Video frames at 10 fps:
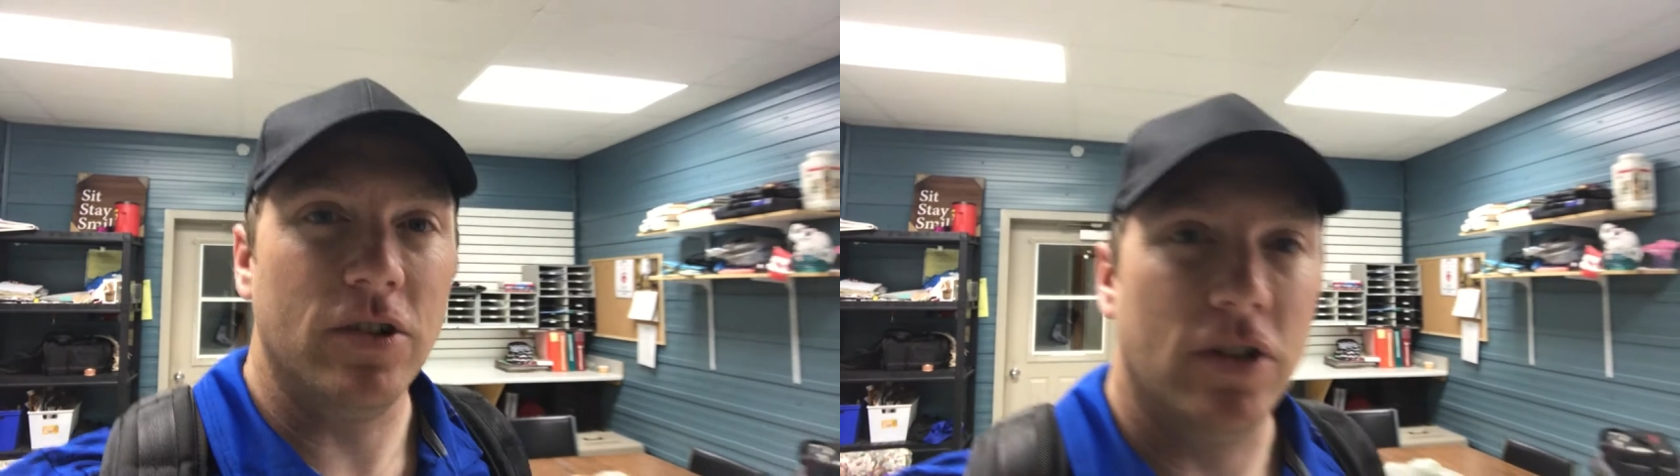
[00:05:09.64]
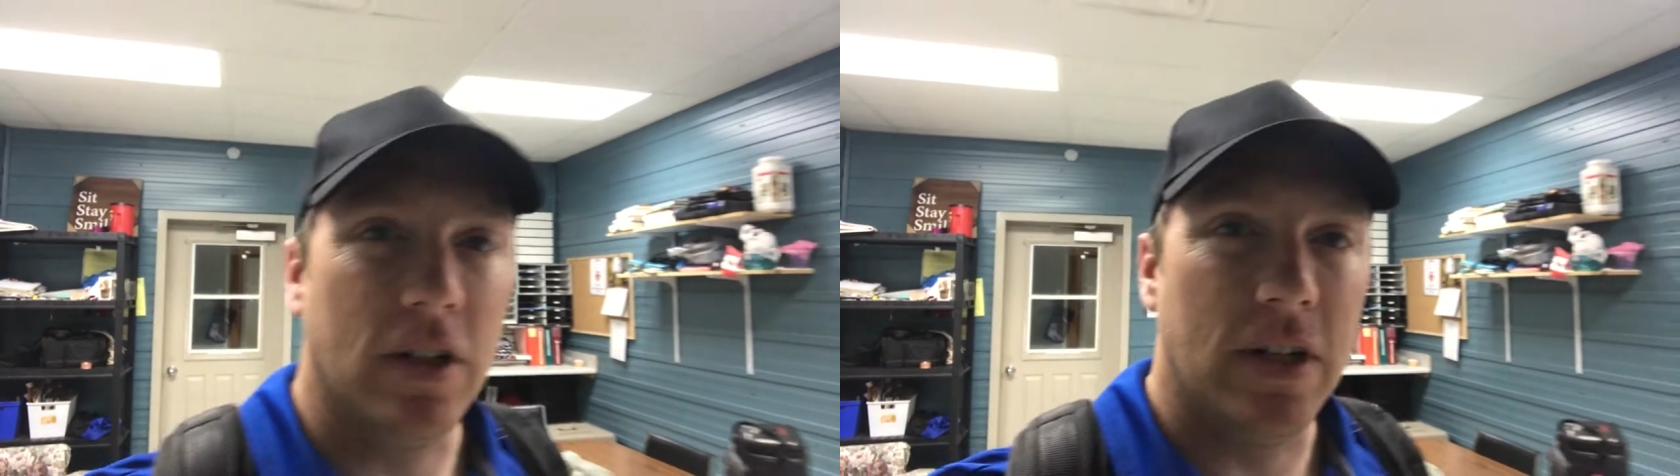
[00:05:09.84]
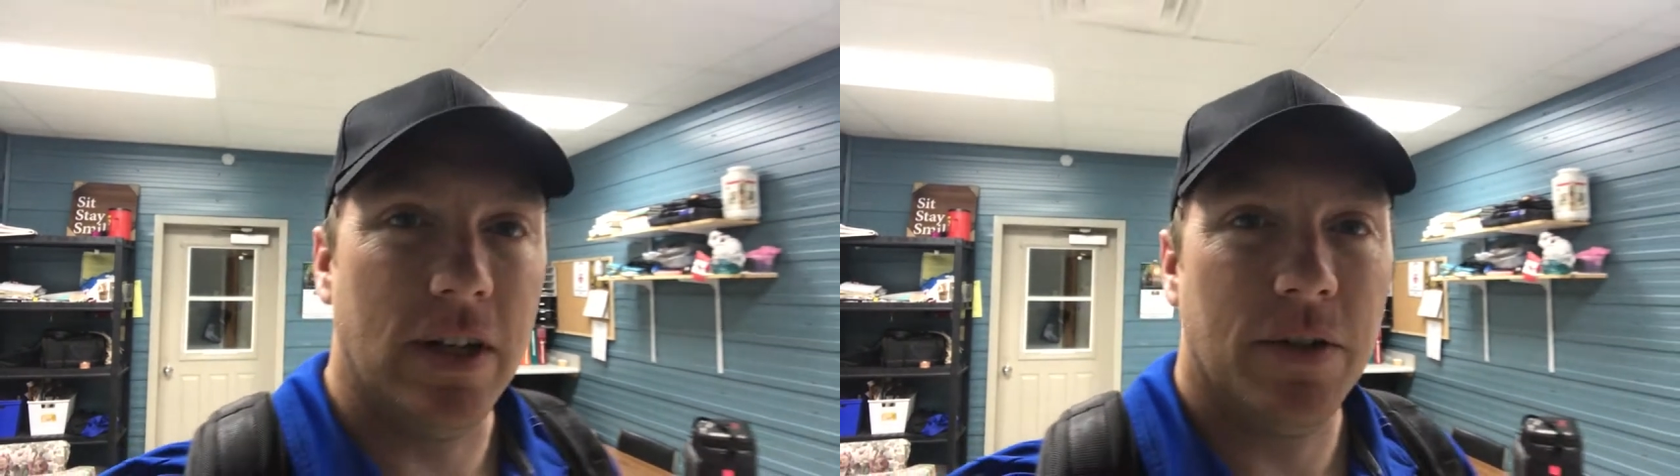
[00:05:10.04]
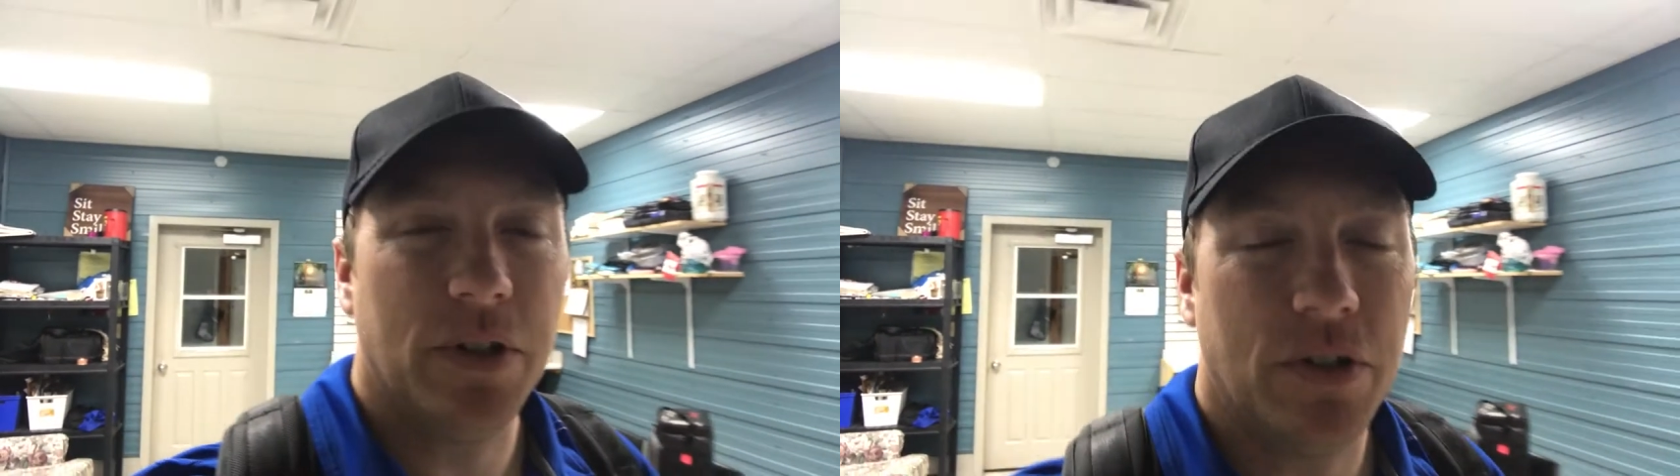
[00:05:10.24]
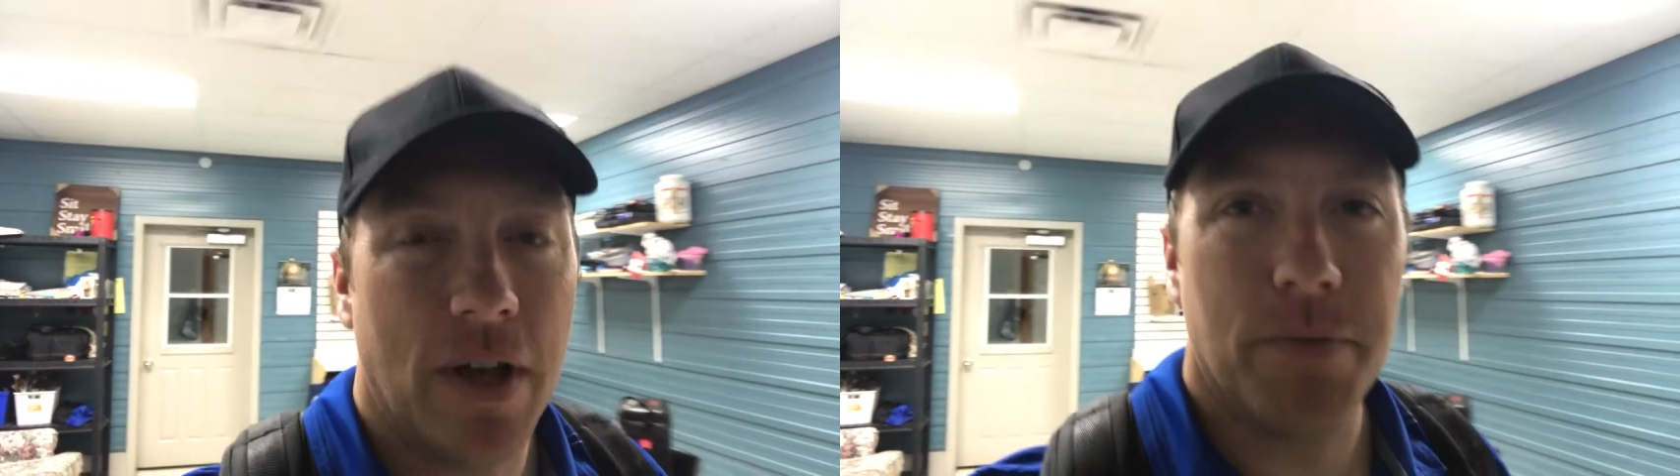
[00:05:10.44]
agility.
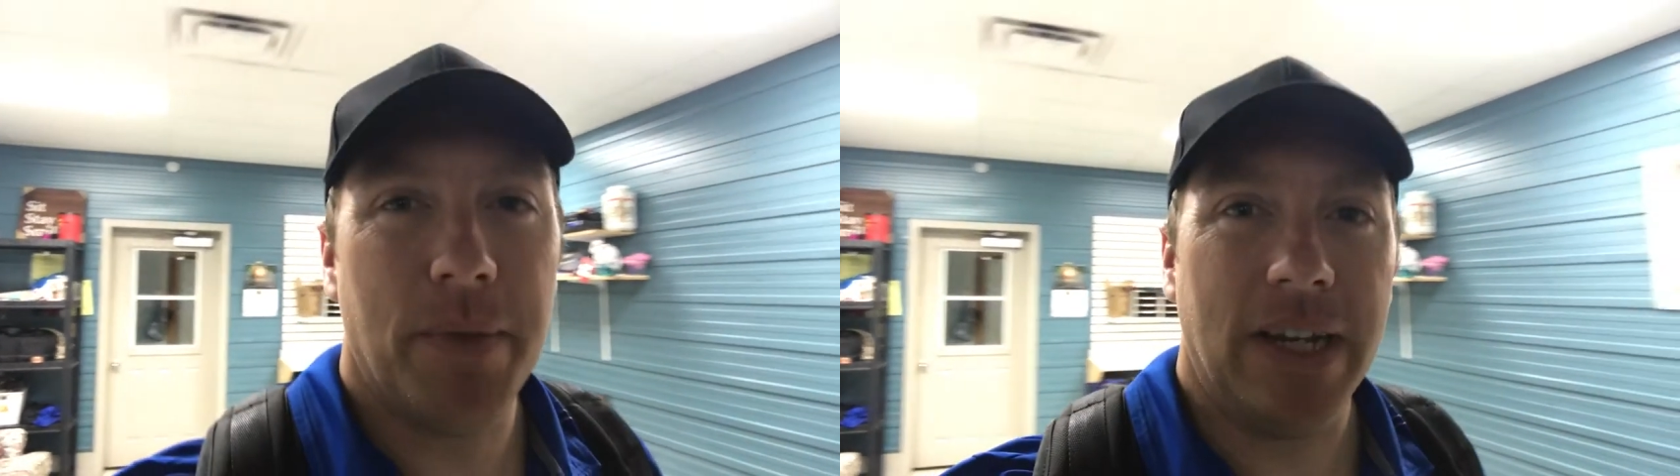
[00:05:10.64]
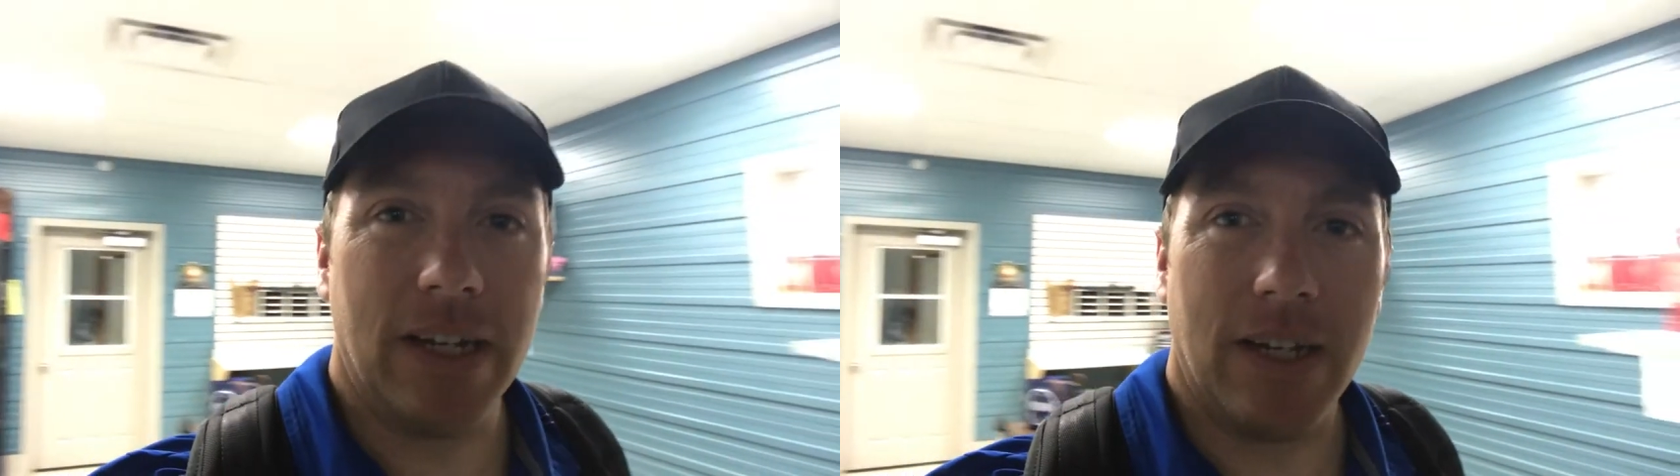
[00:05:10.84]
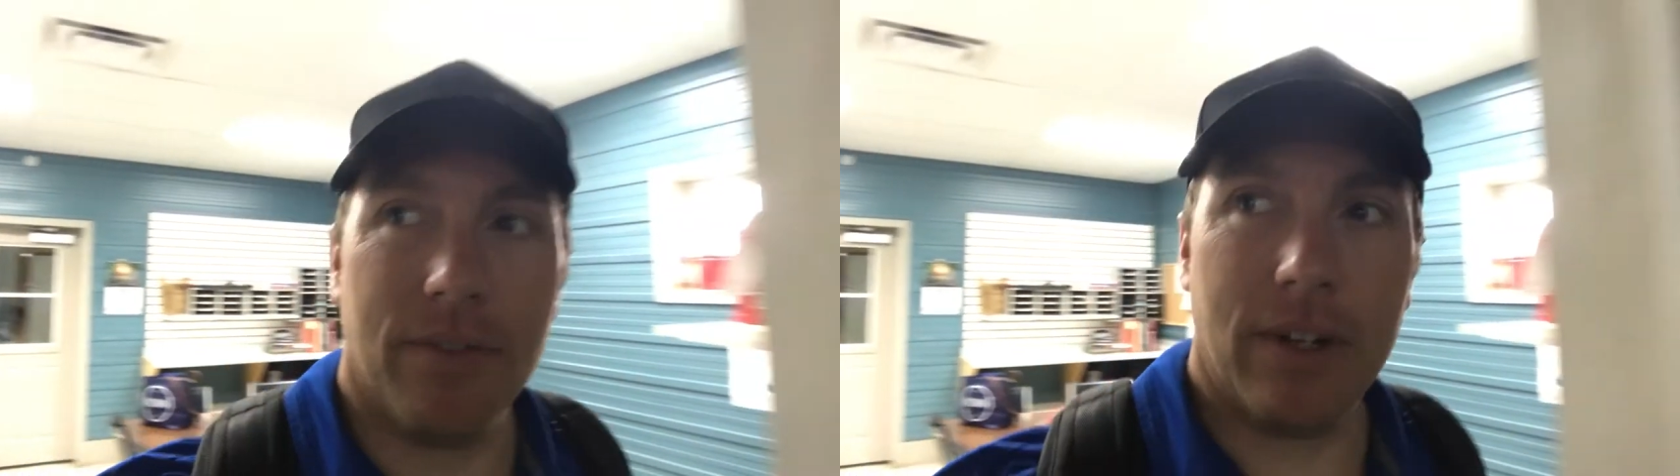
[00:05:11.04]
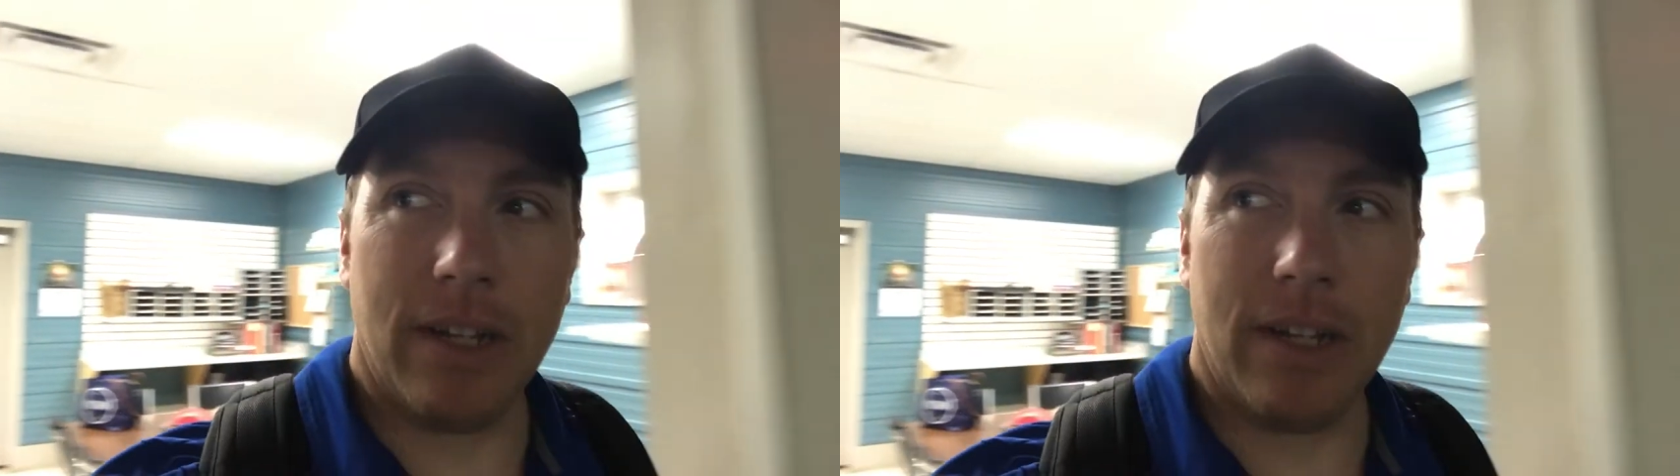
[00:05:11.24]
We have the meeting at 11.